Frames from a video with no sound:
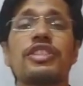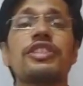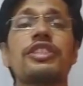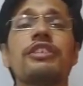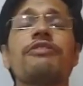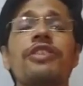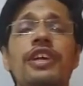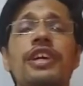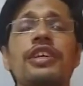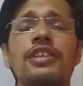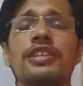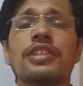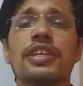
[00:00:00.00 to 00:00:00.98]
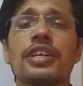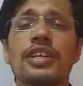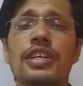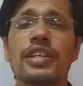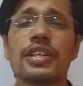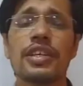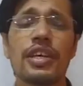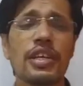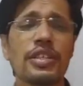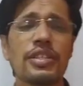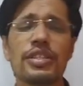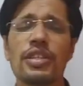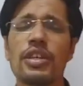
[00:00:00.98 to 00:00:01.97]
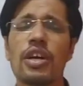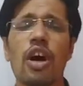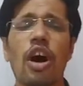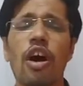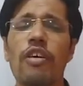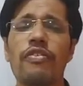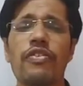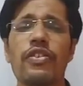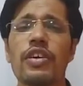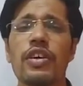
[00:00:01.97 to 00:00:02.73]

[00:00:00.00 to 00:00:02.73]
different in case of